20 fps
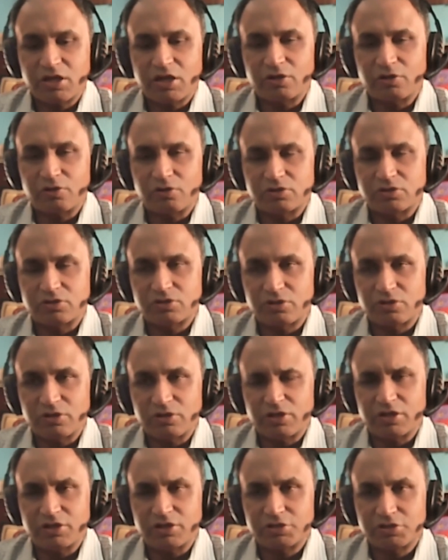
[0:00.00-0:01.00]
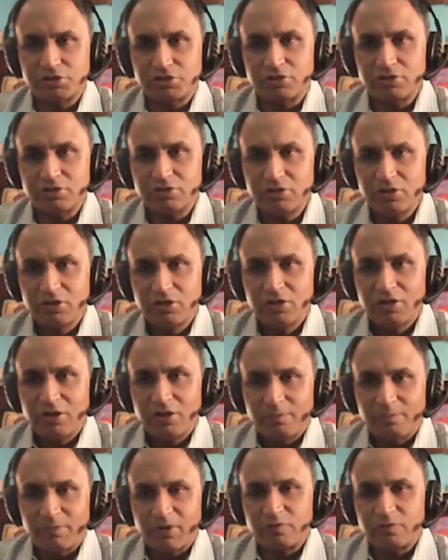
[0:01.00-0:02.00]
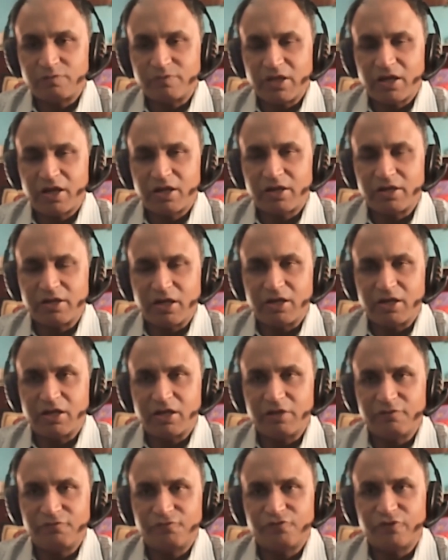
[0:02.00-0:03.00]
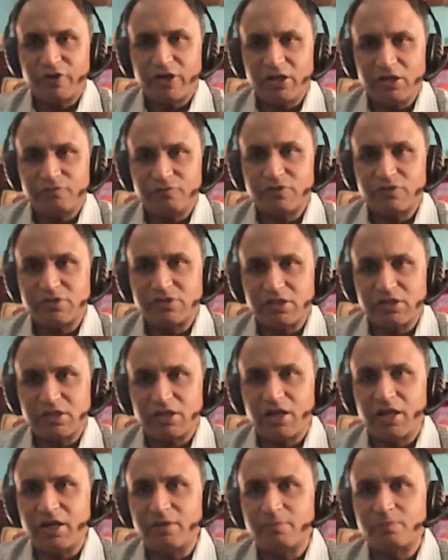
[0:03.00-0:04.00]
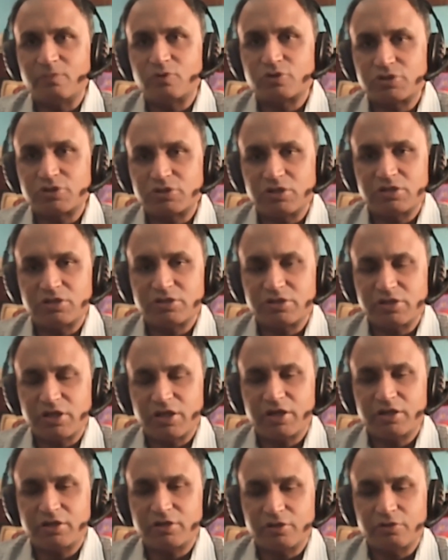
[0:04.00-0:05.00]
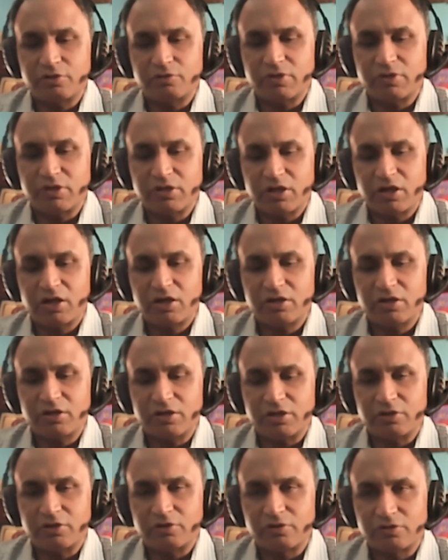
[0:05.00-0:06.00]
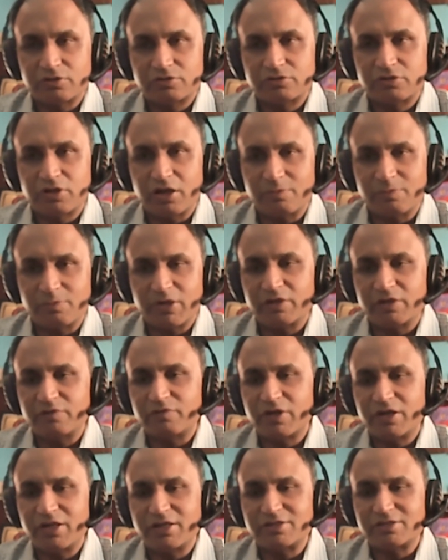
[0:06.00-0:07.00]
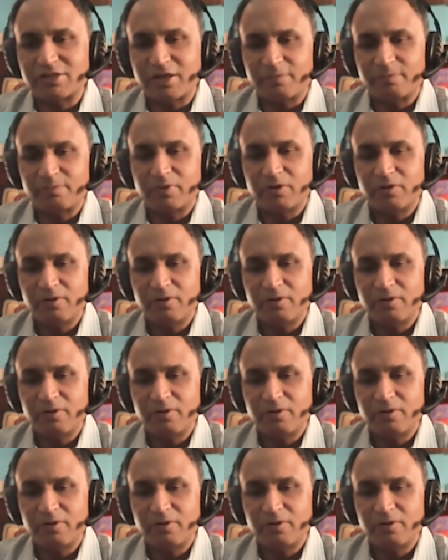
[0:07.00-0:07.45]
and consolidation, but we are in a different physical and emotional state during our recall. So let me give you an example.